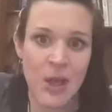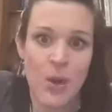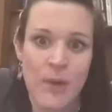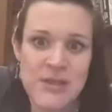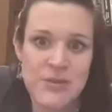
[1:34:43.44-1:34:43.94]

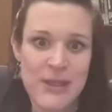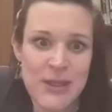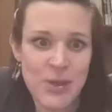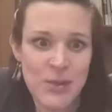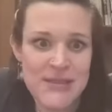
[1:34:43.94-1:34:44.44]
which is really
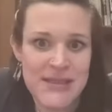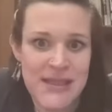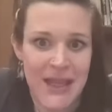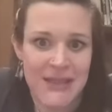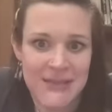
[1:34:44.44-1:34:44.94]
cool, isn't
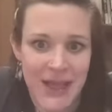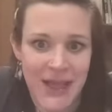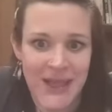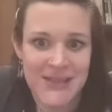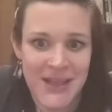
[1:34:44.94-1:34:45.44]
it?
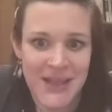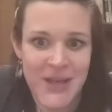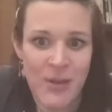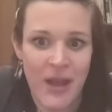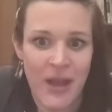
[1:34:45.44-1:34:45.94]
Like, I
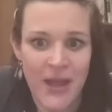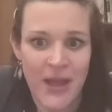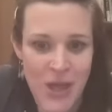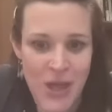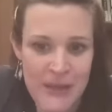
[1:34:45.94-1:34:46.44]
know I
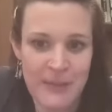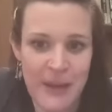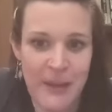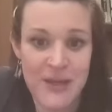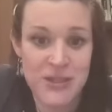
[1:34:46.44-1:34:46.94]
totally
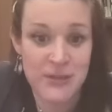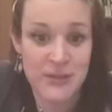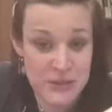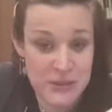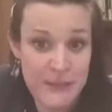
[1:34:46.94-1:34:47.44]
back my
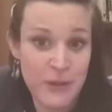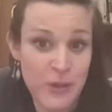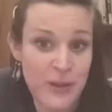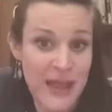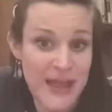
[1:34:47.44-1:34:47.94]
intuition, and people
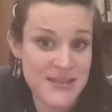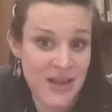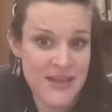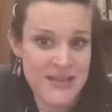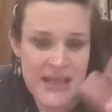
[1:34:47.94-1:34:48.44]
who last
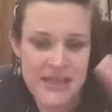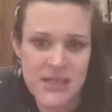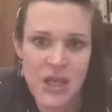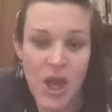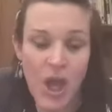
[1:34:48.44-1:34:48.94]
night said,
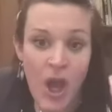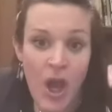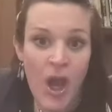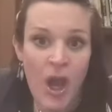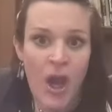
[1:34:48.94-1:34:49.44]

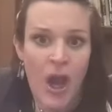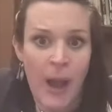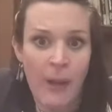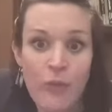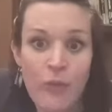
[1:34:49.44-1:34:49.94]

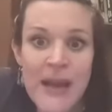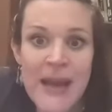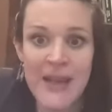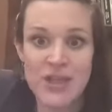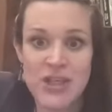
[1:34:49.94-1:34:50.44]
I'm
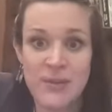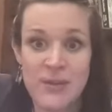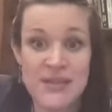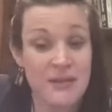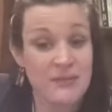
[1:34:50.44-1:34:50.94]
really
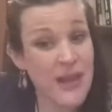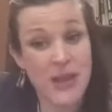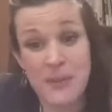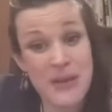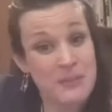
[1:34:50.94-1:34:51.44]
intuitive, that
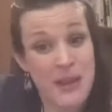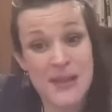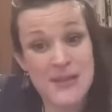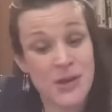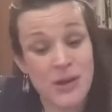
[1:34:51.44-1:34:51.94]
could be an
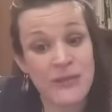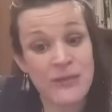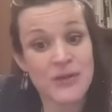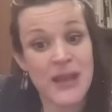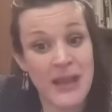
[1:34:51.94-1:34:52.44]
amazing offer
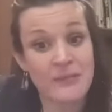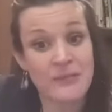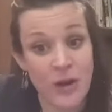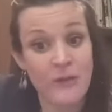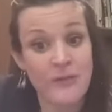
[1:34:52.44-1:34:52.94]
you could
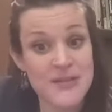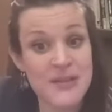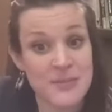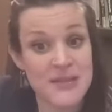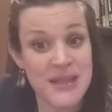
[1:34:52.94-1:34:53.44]
offer
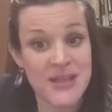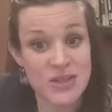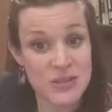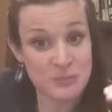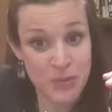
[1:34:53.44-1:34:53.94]
somebody, is
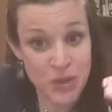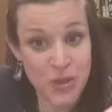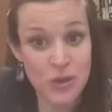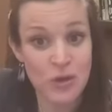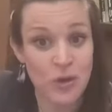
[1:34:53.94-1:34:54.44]
just
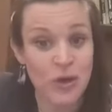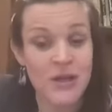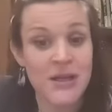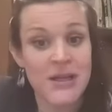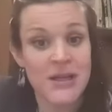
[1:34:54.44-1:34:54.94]
pure
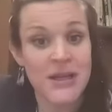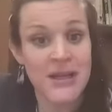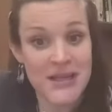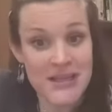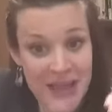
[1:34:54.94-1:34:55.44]

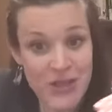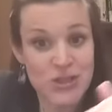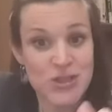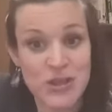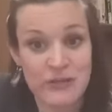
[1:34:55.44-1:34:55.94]

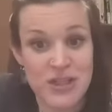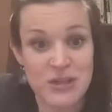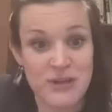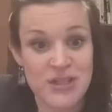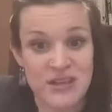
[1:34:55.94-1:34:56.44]
connection to your
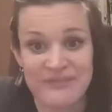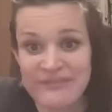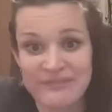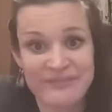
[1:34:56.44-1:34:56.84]
intuition.